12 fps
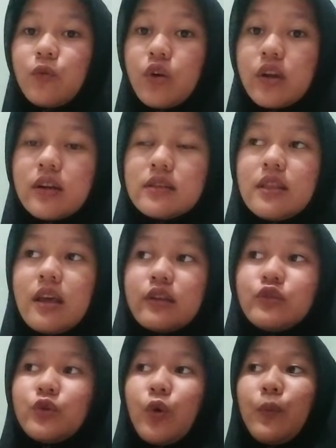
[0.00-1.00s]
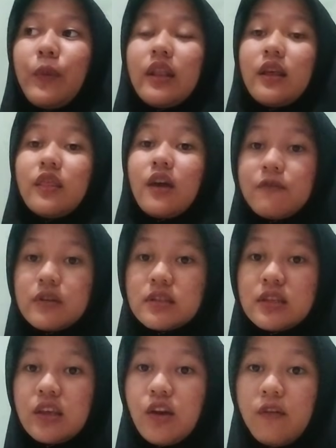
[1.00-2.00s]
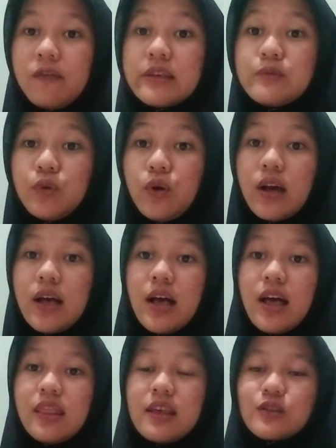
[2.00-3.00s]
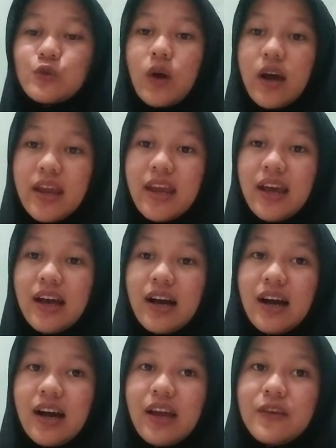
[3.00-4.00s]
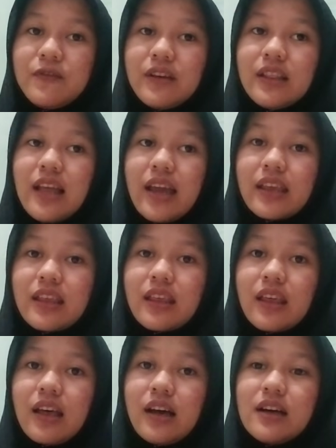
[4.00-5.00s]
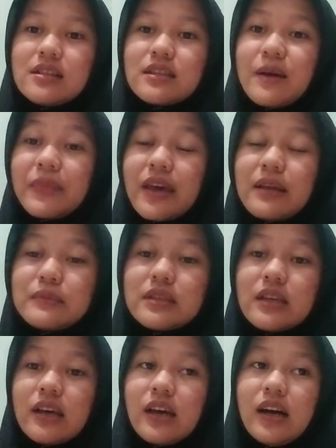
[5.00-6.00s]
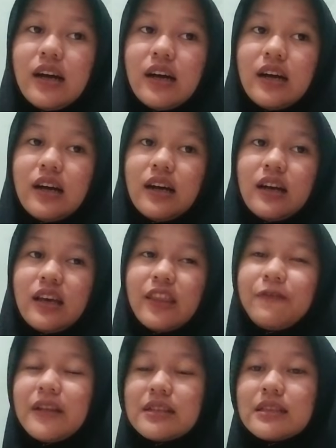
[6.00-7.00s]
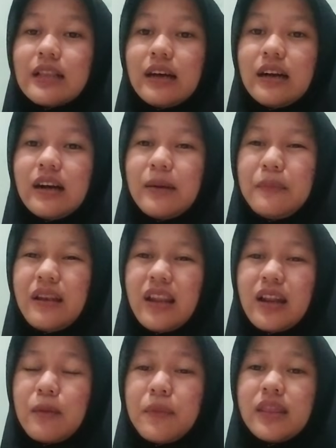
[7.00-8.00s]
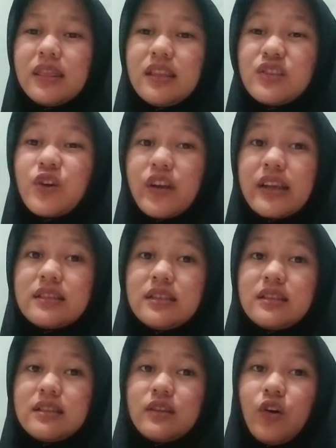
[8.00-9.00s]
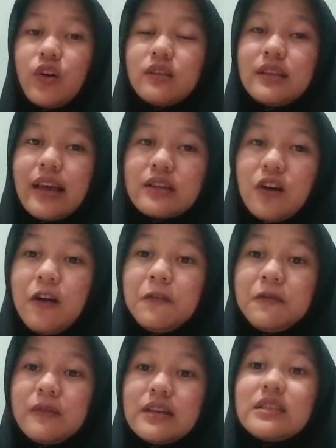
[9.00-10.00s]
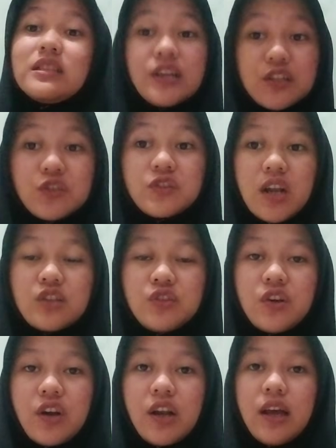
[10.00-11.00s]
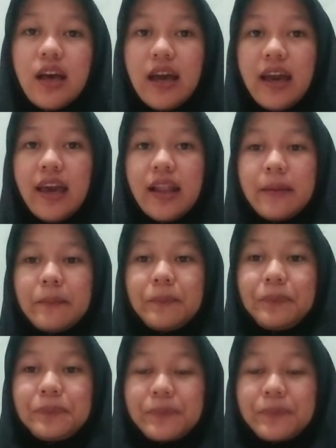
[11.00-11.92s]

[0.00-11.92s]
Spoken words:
workers, there is so many diversity of this book. That's why I feel like sometimes it feels a little bit disconnected or lack of a single structure. And